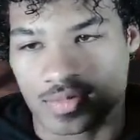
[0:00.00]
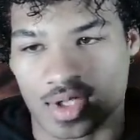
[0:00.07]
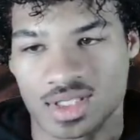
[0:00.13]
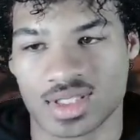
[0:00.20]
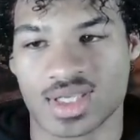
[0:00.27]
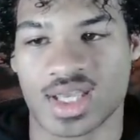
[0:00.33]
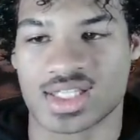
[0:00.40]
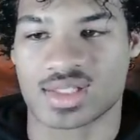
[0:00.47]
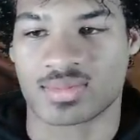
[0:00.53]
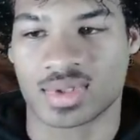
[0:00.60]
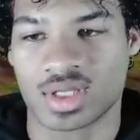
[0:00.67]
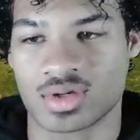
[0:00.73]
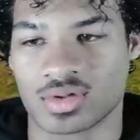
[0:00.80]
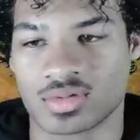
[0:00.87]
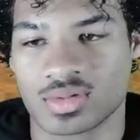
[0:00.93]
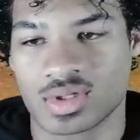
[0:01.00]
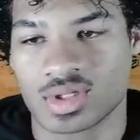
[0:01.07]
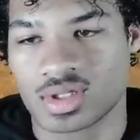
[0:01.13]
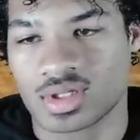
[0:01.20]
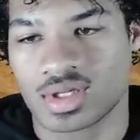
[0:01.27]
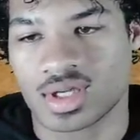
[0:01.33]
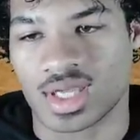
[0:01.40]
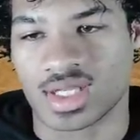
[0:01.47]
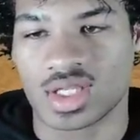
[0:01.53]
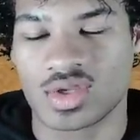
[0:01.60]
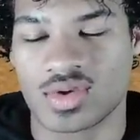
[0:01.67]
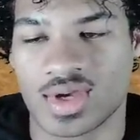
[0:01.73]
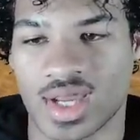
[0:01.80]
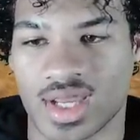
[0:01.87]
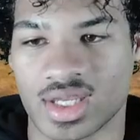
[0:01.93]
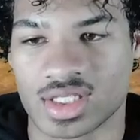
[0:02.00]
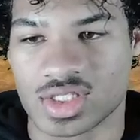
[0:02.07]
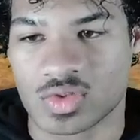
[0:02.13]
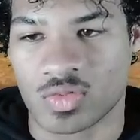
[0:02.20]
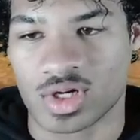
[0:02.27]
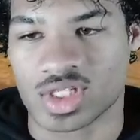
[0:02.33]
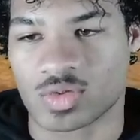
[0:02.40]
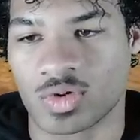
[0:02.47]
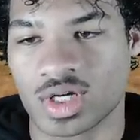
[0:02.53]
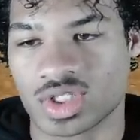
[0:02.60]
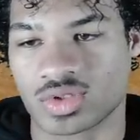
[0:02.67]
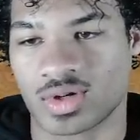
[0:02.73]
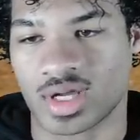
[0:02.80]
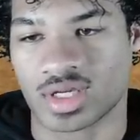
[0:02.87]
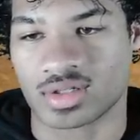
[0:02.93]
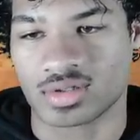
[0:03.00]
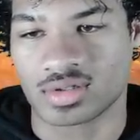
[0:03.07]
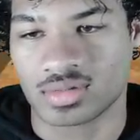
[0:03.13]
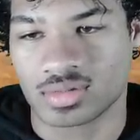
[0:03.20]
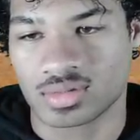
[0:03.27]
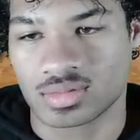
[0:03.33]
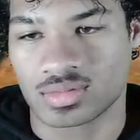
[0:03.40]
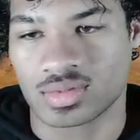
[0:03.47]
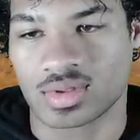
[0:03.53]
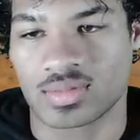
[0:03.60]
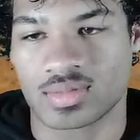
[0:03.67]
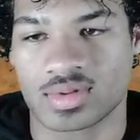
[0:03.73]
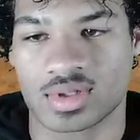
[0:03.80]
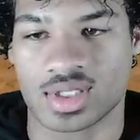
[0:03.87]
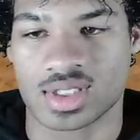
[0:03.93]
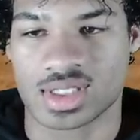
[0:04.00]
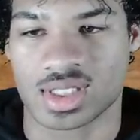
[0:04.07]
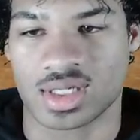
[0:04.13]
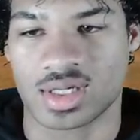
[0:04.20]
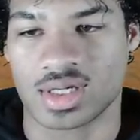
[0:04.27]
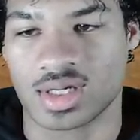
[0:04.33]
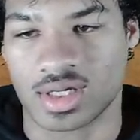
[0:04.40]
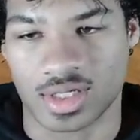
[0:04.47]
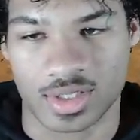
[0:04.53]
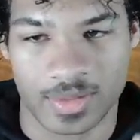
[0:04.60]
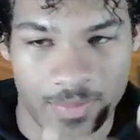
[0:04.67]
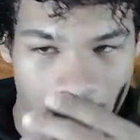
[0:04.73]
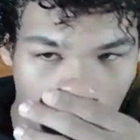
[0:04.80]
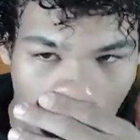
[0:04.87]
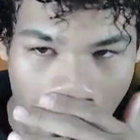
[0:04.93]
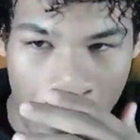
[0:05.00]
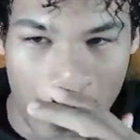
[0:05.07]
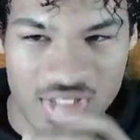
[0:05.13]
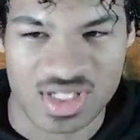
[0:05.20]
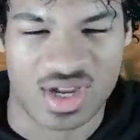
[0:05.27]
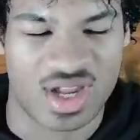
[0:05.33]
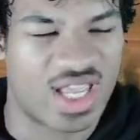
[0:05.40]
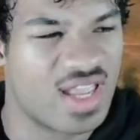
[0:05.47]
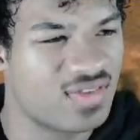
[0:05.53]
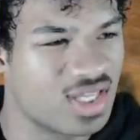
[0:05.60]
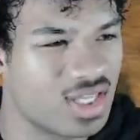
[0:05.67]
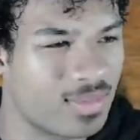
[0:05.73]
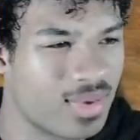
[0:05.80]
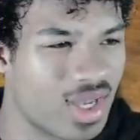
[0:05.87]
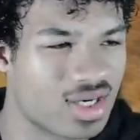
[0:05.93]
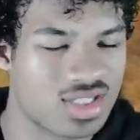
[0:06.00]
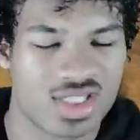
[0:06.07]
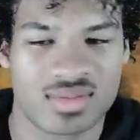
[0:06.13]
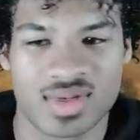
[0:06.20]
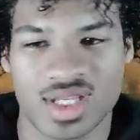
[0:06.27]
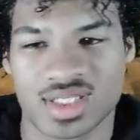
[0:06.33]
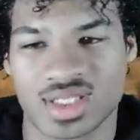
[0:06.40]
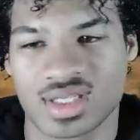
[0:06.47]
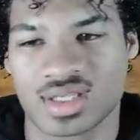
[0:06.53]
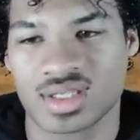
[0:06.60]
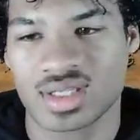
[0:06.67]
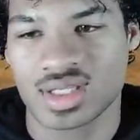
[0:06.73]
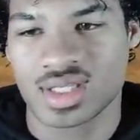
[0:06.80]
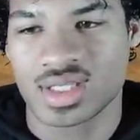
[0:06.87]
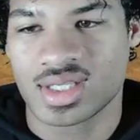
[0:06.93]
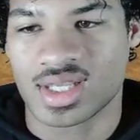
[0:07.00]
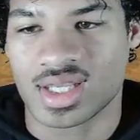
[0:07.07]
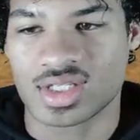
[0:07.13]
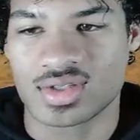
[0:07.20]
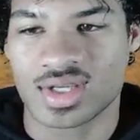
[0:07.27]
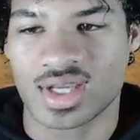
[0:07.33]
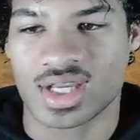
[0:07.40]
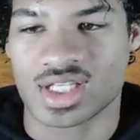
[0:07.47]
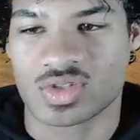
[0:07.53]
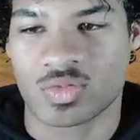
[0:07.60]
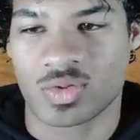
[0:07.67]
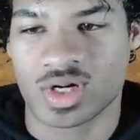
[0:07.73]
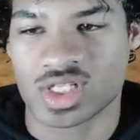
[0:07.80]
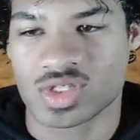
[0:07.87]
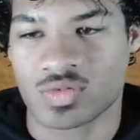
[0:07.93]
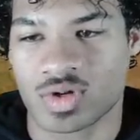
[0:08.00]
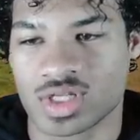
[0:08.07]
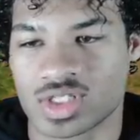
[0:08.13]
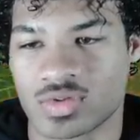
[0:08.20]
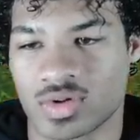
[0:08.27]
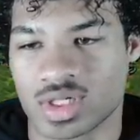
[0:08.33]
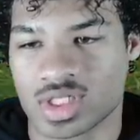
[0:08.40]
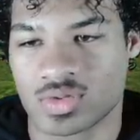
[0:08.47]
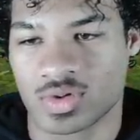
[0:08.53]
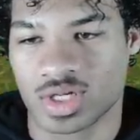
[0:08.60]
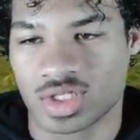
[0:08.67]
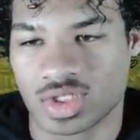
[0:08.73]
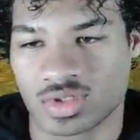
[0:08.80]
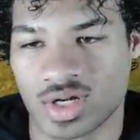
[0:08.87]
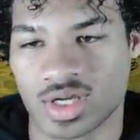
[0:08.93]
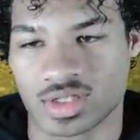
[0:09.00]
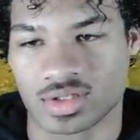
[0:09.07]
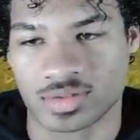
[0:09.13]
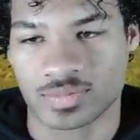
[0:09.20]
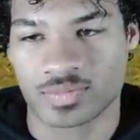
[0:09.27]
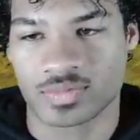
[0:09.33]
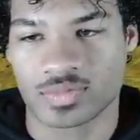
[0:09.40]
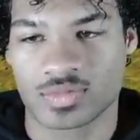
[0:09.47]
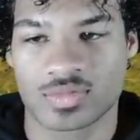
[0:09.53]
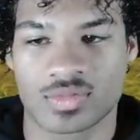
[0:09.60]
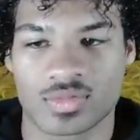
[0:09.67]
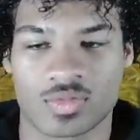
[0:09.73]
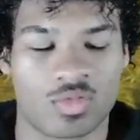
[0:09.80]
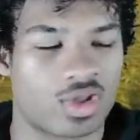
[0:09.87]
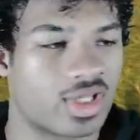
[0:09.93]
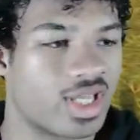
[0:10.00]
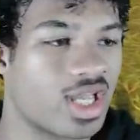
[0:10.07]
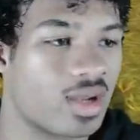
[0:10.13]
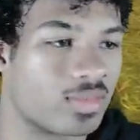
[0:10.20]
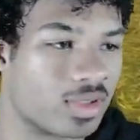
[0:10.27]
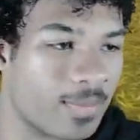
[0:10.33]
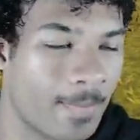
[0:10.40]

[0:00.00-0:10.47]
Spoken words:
he got a blow, and then you got square triangle. It's a what's it called, heavy impact or something like that. And then you got square triangle, rolling hammer.